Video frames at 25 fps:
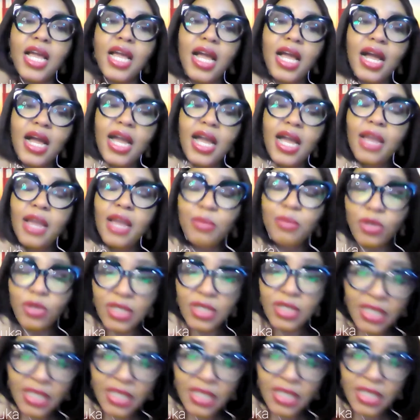I am not
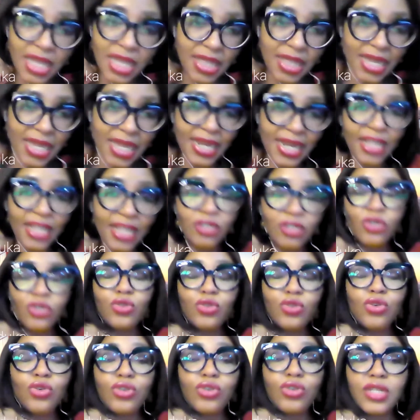saying that it's
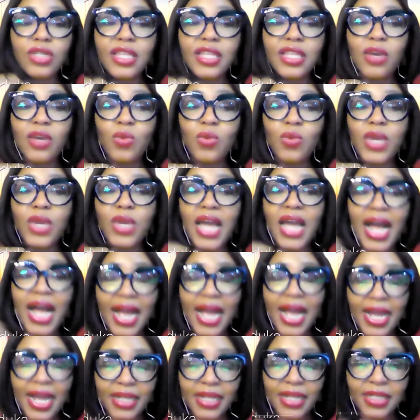good that we
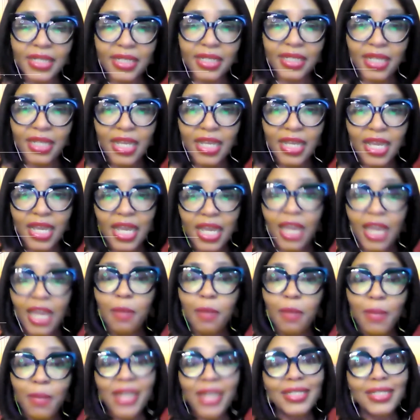had a
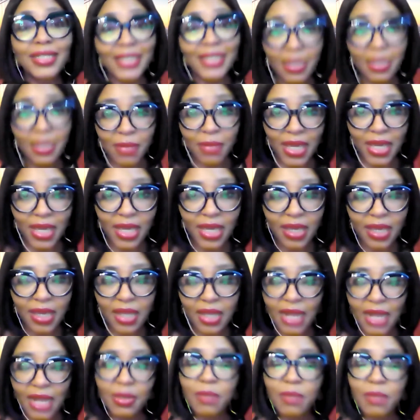pandemic, I
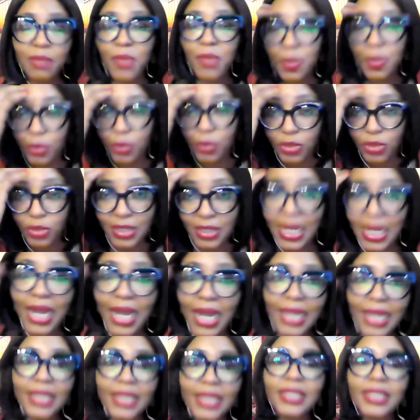mean, people
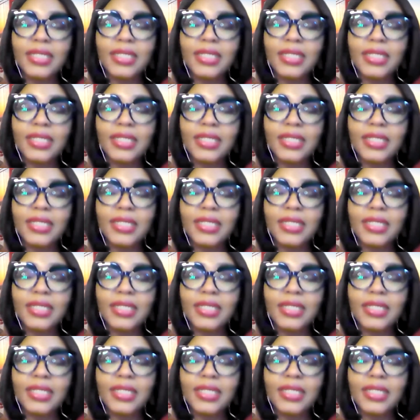died,